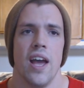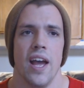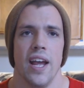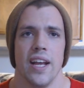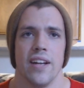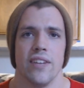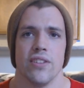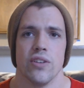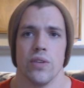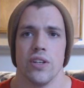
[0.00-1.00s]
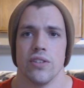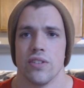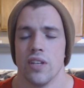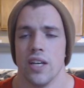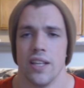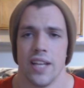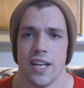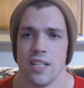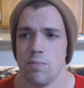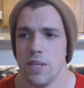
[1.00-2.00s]
and so there's they got
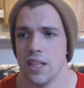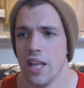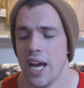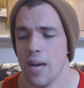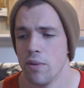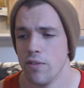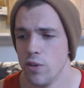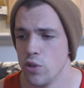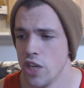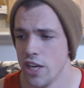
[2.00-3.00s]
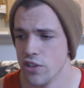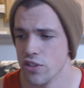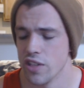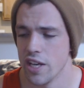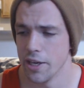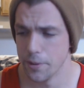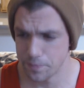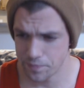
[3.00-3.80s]
a speed lab and a few changes there.